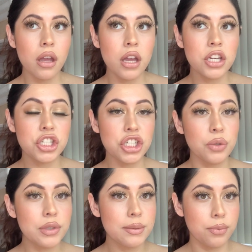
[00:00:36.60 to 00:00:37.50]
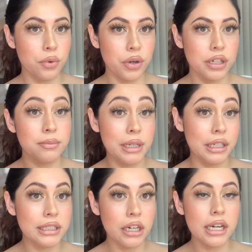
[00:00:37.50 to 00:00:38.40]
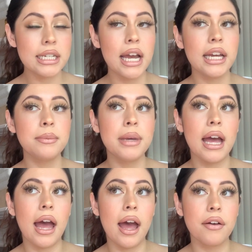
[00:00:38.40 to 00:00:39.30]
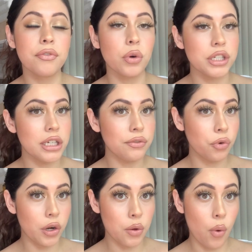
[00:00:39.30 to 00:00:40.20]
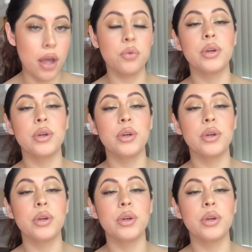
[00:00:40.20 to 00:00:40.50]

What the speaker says: she was born military time at 1441.